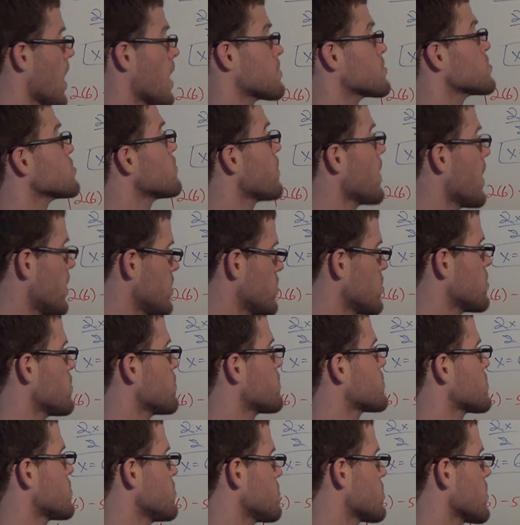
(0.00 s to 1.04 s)
Absolute value
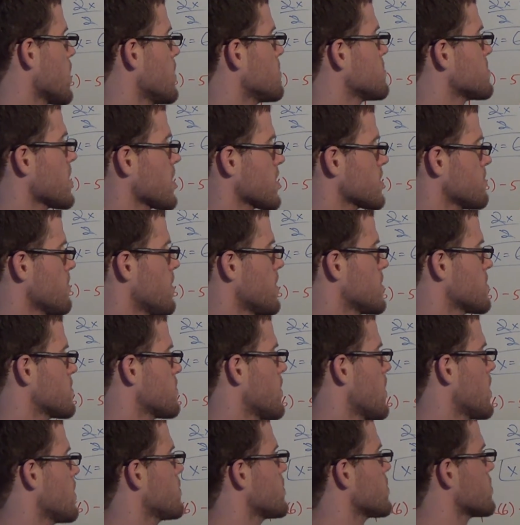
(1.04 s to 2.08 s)
of 2 times x minus
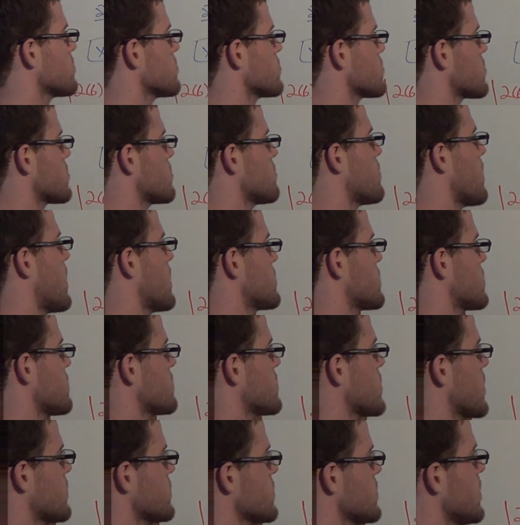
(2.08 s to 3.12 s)
5 equals
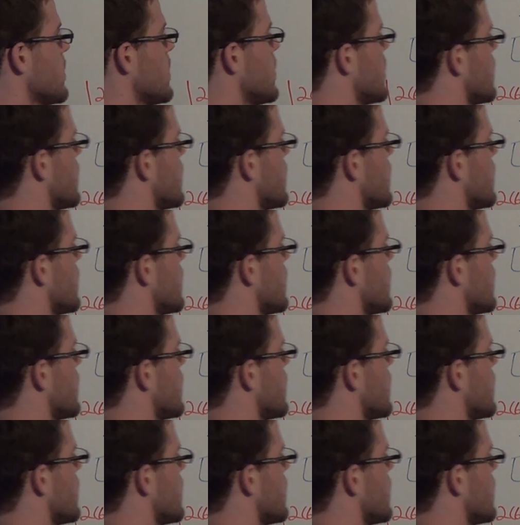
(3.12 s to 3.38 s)
positive 7.